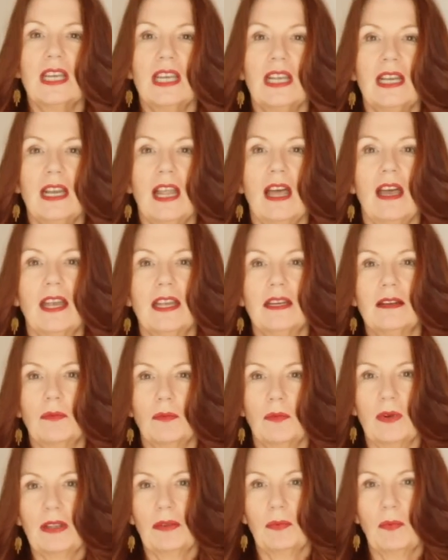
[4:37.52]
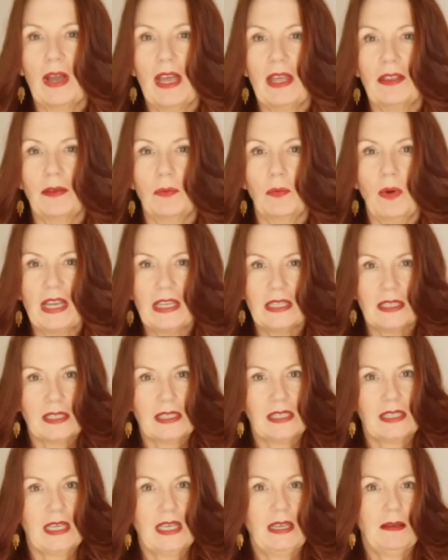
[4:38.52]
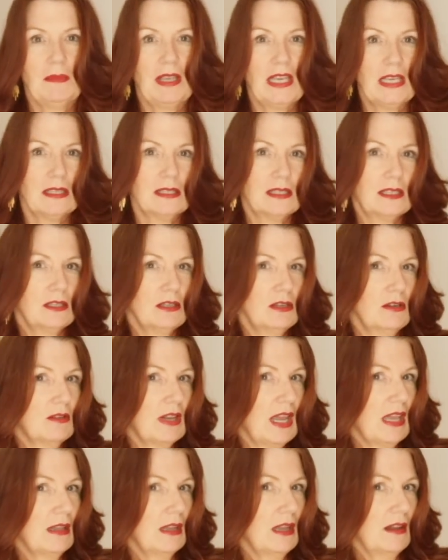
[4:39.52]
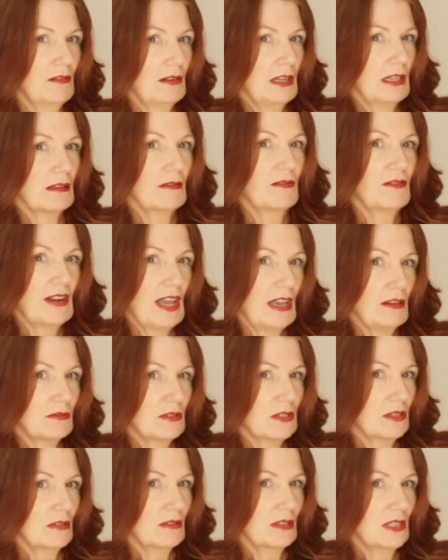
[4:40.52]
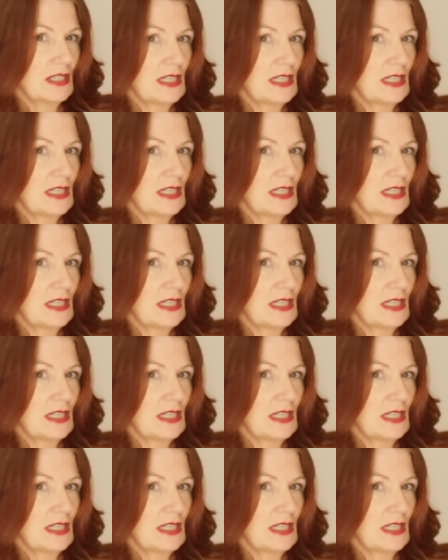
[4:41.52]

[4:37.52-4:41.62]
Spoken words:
in line with where the waist seam is, you get a little flounce on the